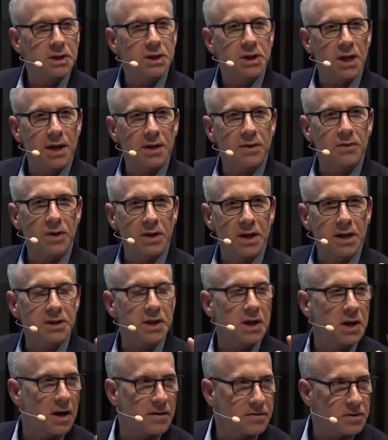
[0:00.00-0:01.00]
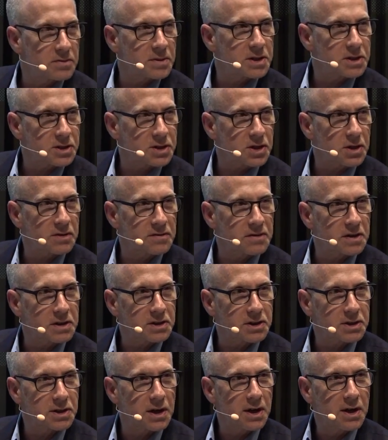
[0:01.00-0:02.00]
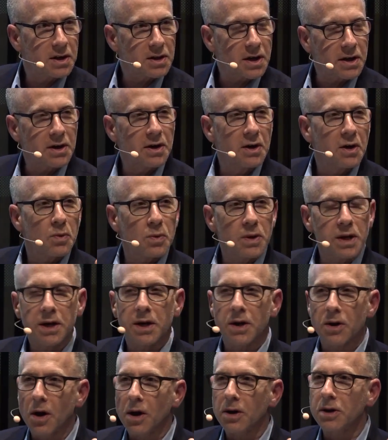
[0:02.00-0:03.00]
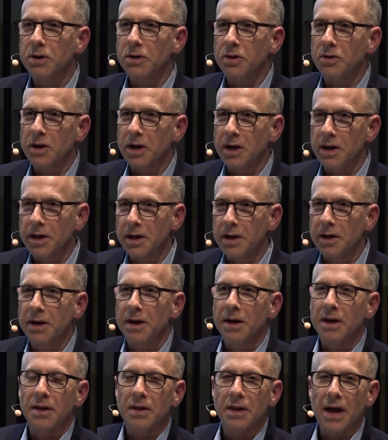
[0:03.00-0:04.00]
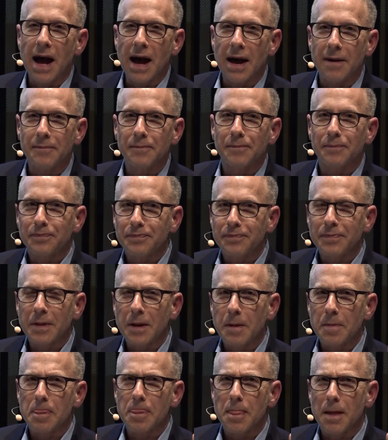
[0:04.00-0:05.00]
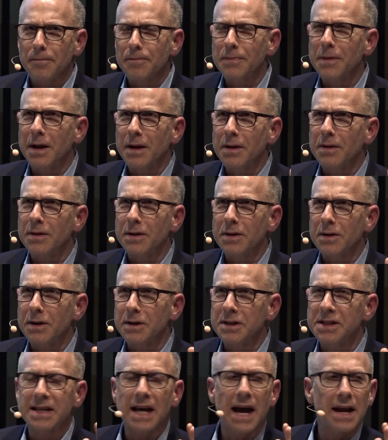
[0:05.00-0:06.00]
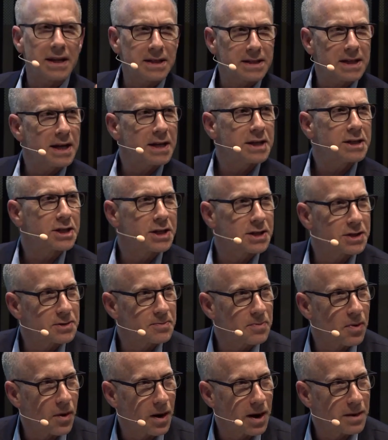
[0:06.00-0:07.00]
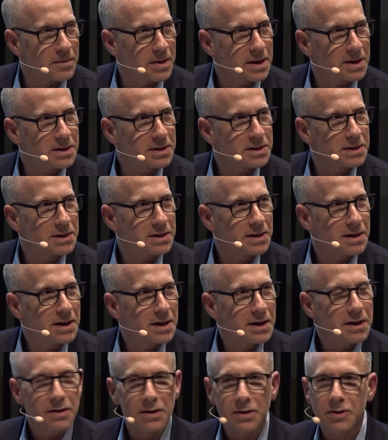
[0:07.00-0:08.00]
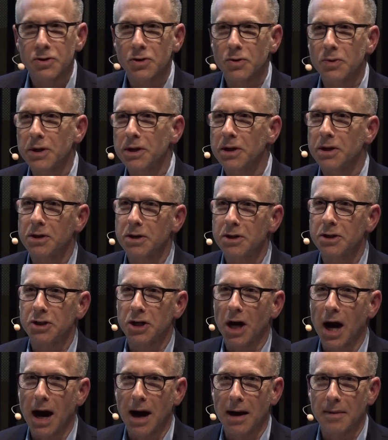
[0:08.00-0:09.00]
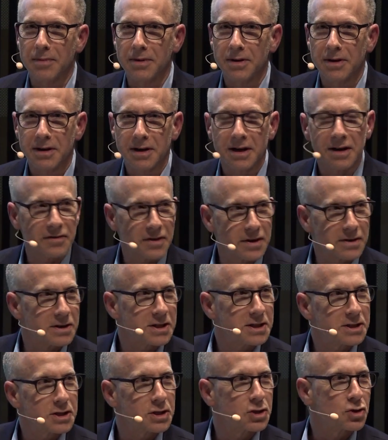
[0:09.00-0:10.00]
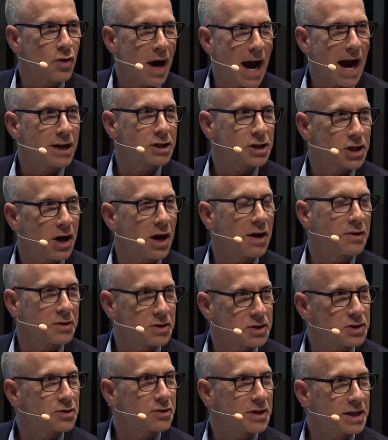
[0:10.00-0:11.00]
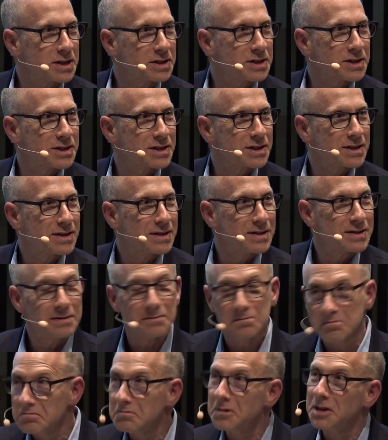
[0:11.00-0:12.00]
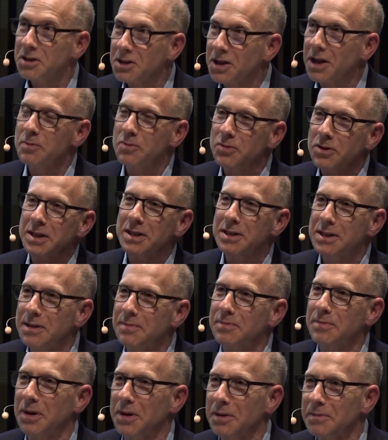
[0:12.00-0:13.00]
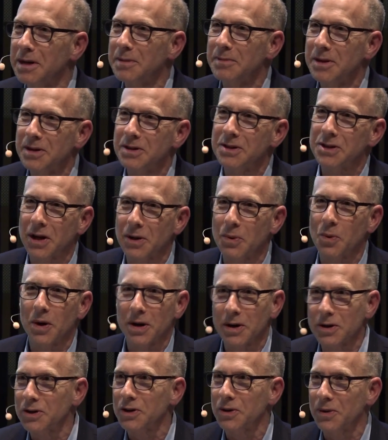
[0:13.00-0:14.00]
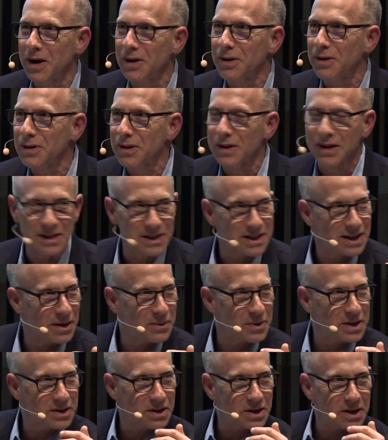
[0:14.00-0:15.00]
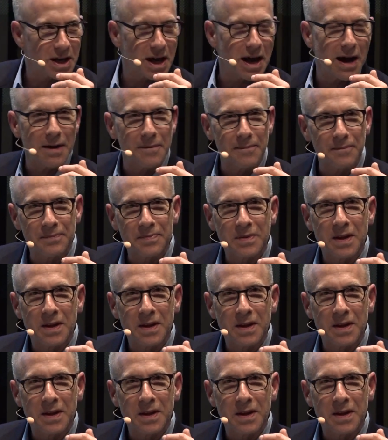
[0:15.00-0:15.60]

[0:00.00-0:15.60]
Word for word: in general as a government service, like we can all agree that the sanitation department, they're doing a good job if there isn't trash on the streets. It's like pretty simple. Maybe there's like one or two other things that we look at.